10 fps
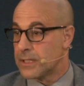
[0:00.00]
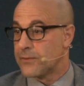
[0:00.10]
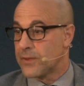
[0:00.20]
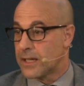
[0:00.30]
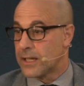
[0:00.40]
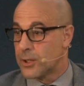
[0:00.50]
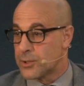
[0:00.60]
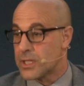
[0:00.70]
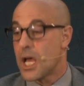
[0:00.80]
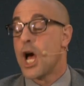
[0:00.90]
Then he finally
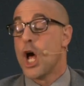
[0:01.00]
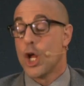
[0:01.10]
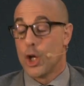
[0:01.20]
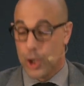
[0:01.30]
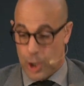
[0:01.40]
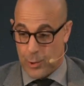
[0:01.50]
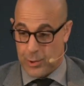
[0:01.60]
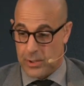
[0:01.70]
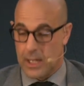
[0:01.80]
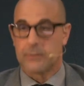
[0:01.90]
goes, "No,
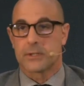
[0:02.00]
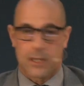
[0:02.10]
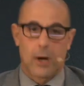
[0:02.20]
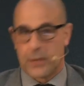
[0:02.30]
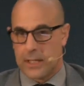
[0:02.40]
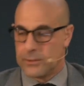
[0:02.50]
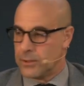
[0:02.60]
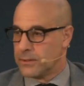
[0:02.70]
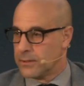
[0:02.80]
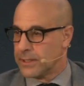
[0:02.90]
you're not." I was like, "Okay,
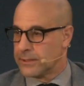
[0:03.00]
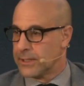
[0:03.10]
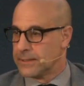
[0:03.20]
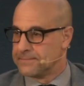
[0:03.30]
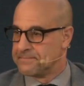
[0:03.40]
good, all right, great."